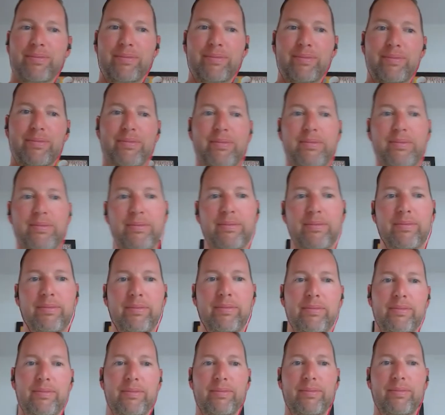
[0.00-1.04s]

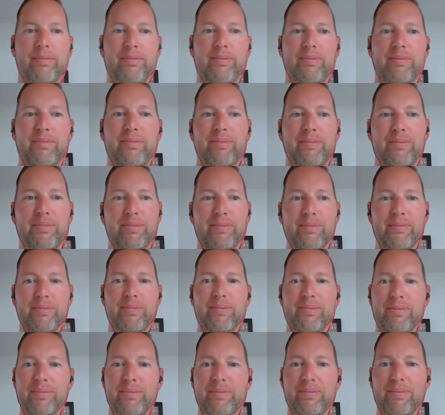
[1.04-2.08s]

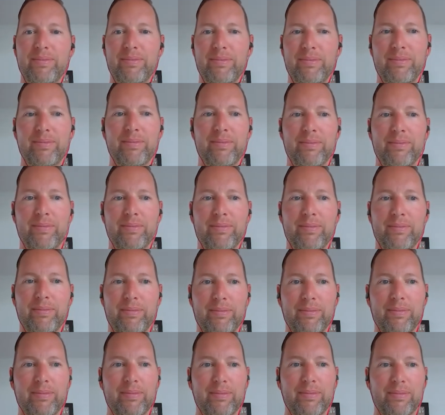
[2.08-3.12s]

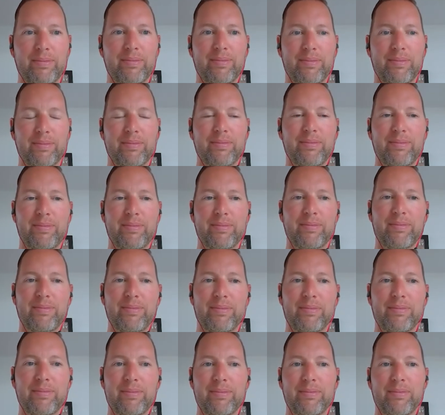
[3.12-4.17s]

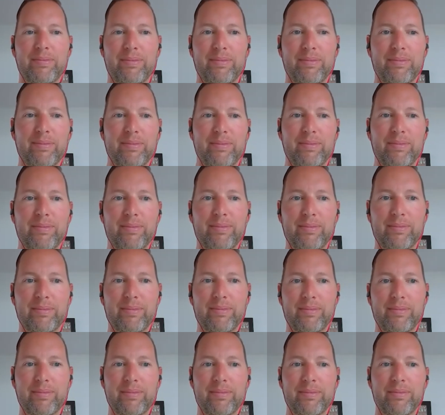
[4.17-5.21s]

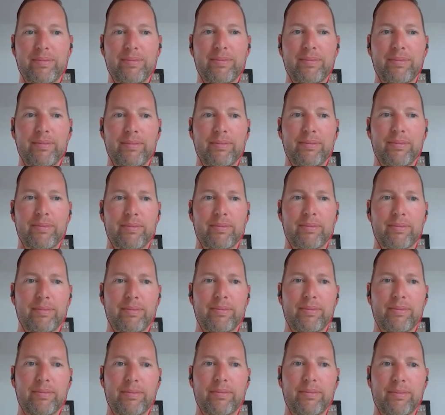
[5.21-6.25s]

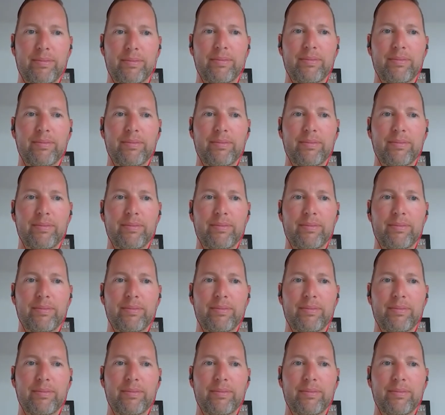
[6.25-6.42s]
[no speech]